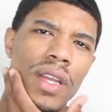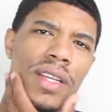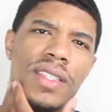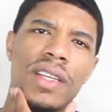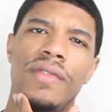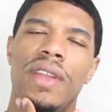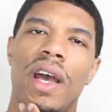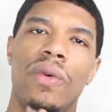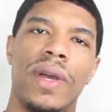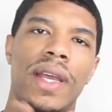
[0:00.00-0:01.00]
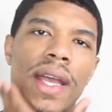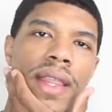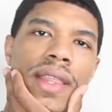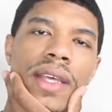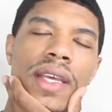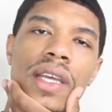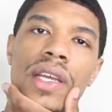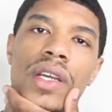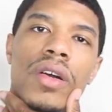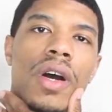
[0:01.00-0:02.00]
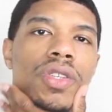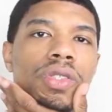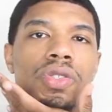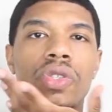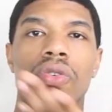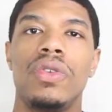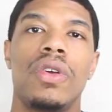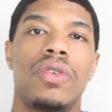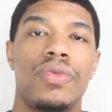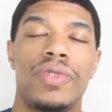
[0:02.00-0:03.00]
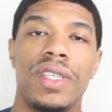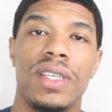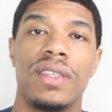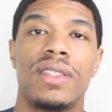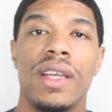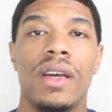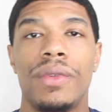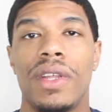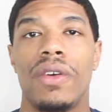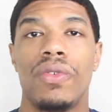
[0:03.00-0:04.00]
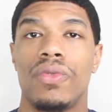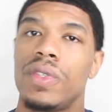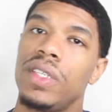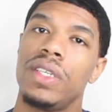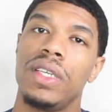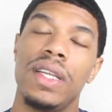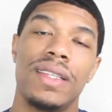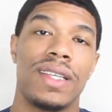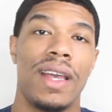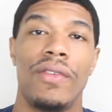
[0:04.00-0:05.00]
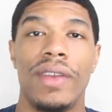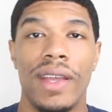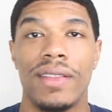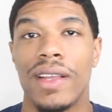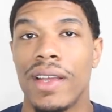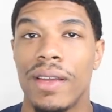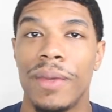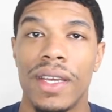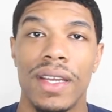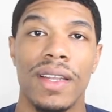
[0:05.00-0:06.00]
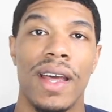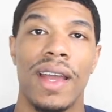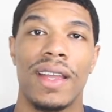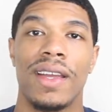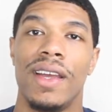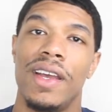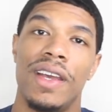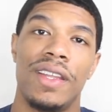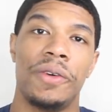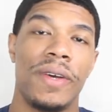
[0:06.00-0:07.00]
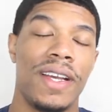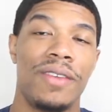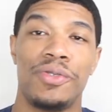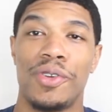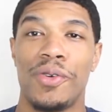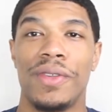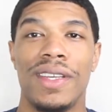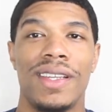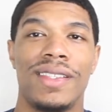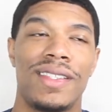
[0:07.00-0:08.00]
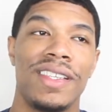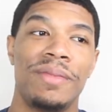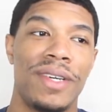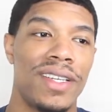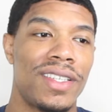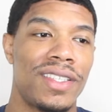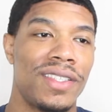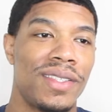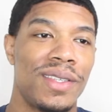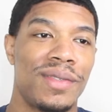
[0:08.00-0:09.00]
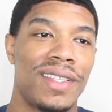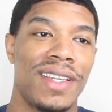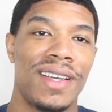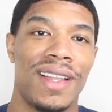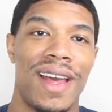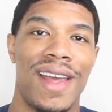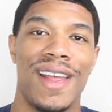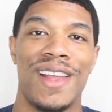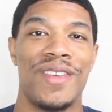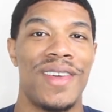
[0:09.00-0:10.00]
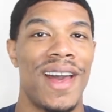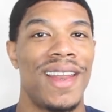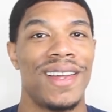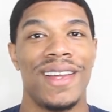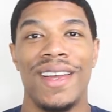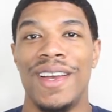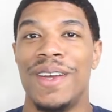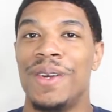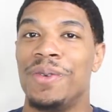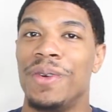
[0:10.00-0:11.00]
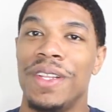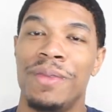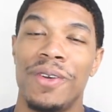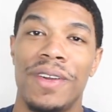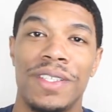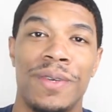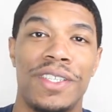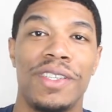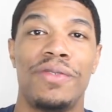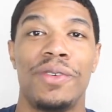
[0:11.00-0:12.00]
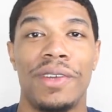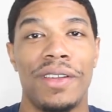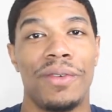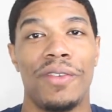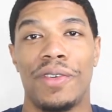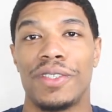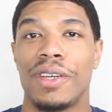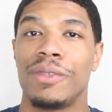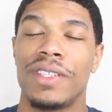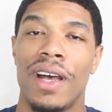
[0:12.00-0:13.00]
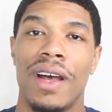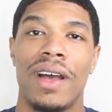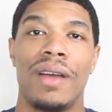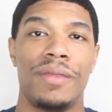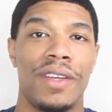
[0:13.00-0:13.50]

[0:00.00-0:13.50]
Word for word: just think of it that way. And then also too, you know, the routine, stay up to date on the routine. It's an everyday thing, man. Like, waves, you don't really get to sleep much, you know what I'm saying? Like, you gotta really be on it, especially if you're getting ready for summertime,